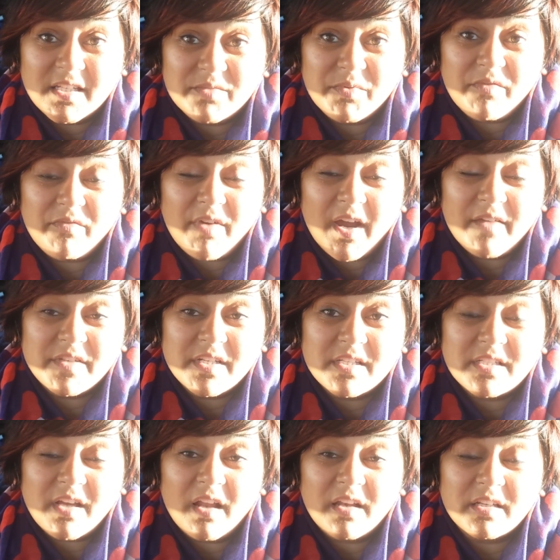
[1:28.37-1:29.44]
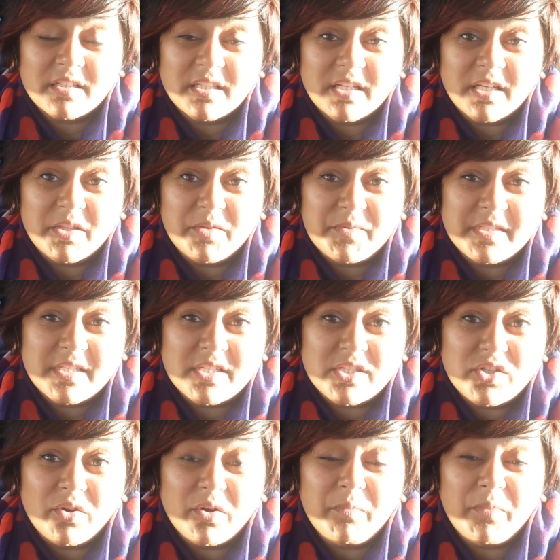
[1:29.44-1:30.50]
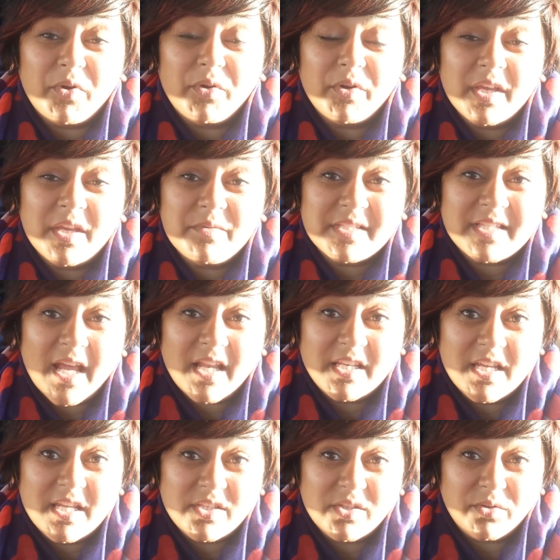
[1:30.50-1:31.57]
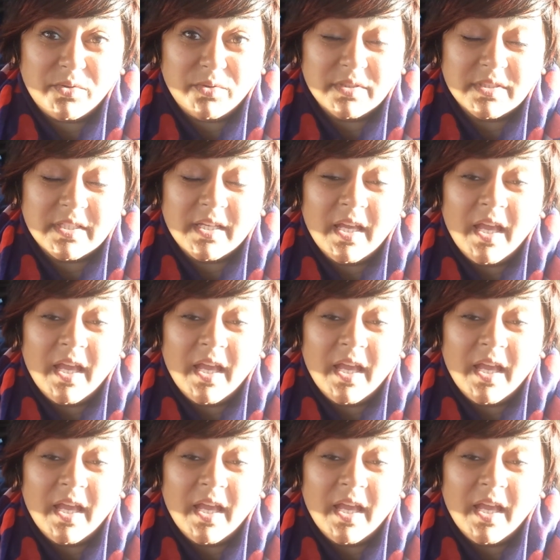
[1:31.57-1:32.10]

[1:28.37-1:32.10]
As we arrived in Darlington, and there was this young boy, he was 10 years old,